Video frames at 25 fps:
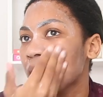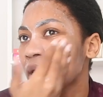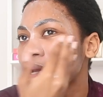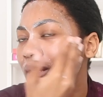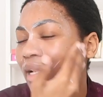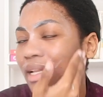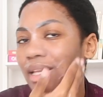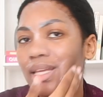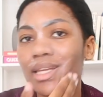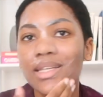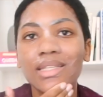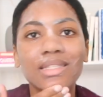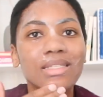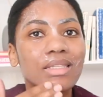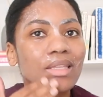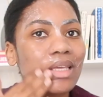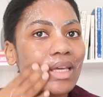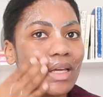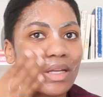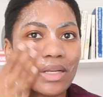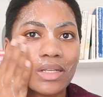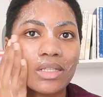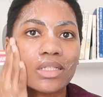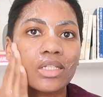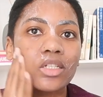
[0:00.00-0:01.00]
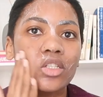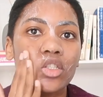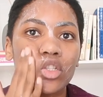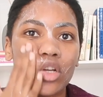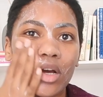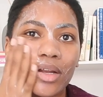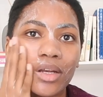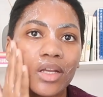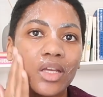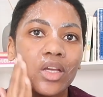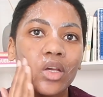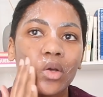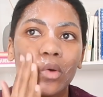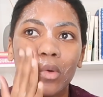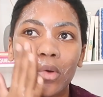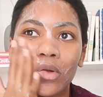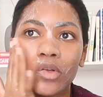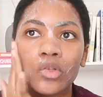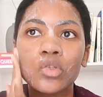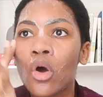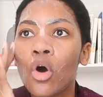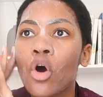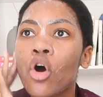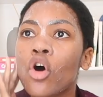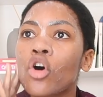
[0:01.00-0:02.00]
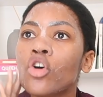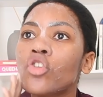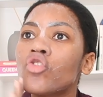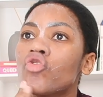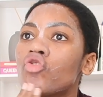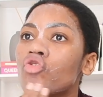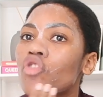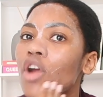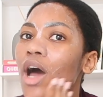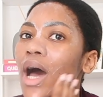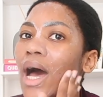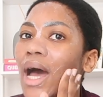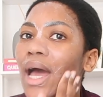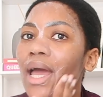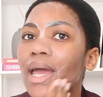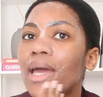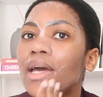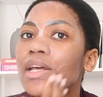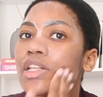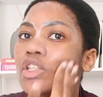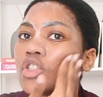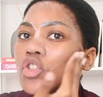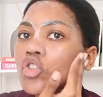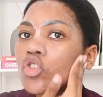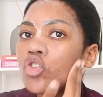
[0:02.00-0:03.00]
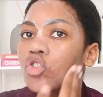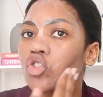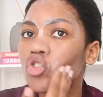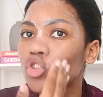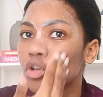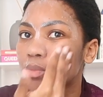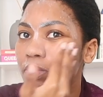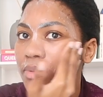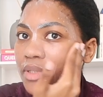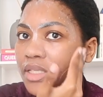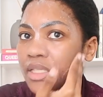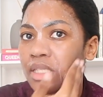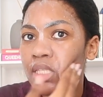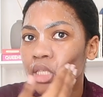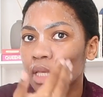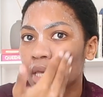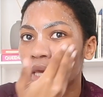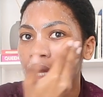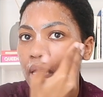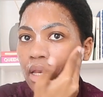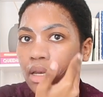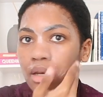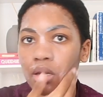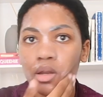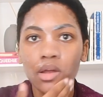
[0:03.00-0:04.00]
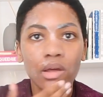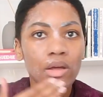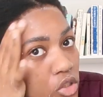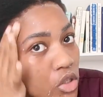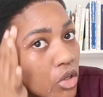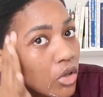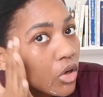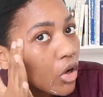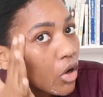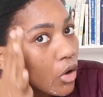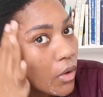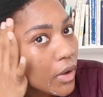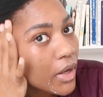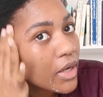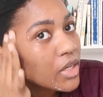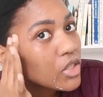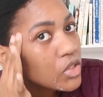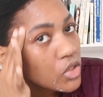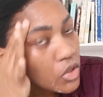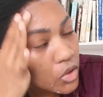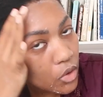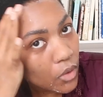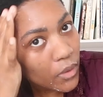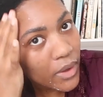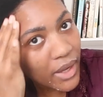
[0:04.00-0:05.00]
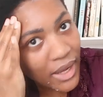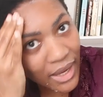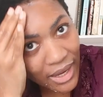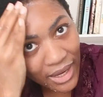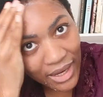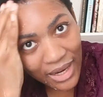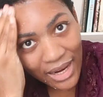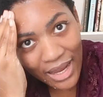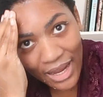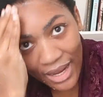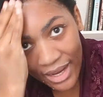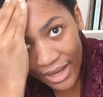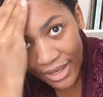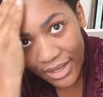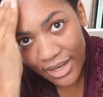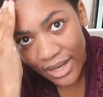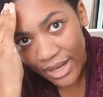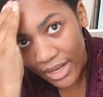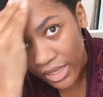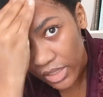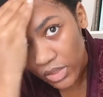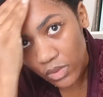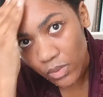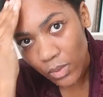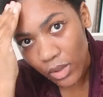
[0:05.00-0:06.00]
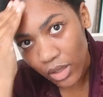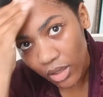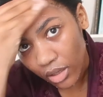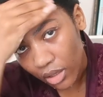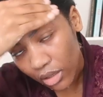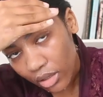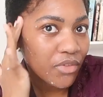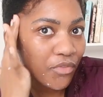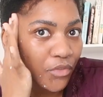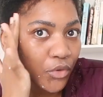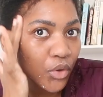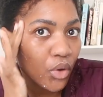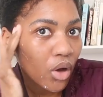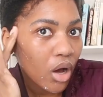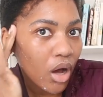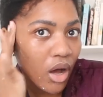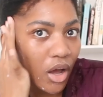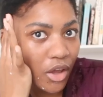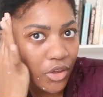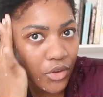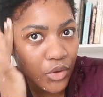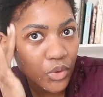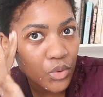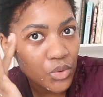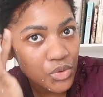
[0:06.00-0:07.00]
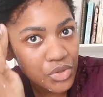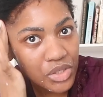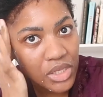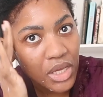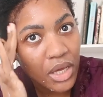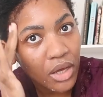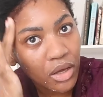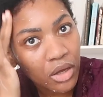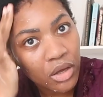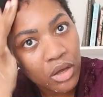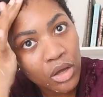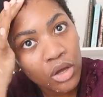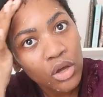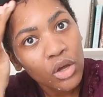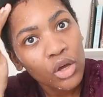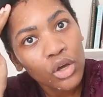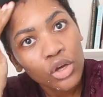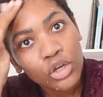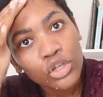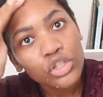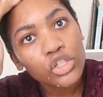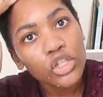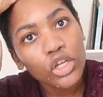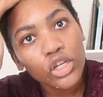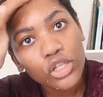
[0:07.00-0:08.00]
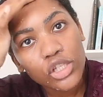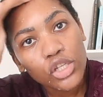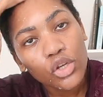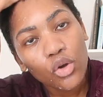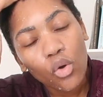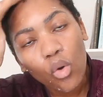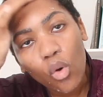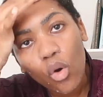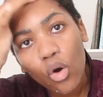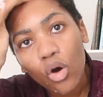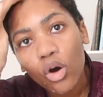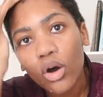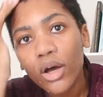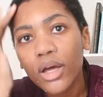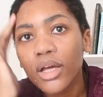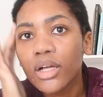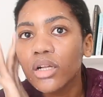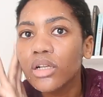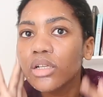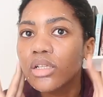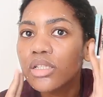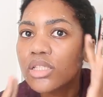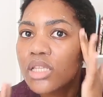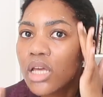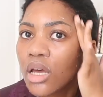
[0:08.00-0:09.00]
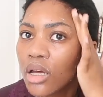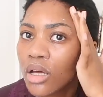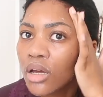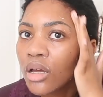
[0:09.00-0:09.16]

Clean skin does not equal dry and stripped skin. Also go into your hairline as well. If you are using certain oils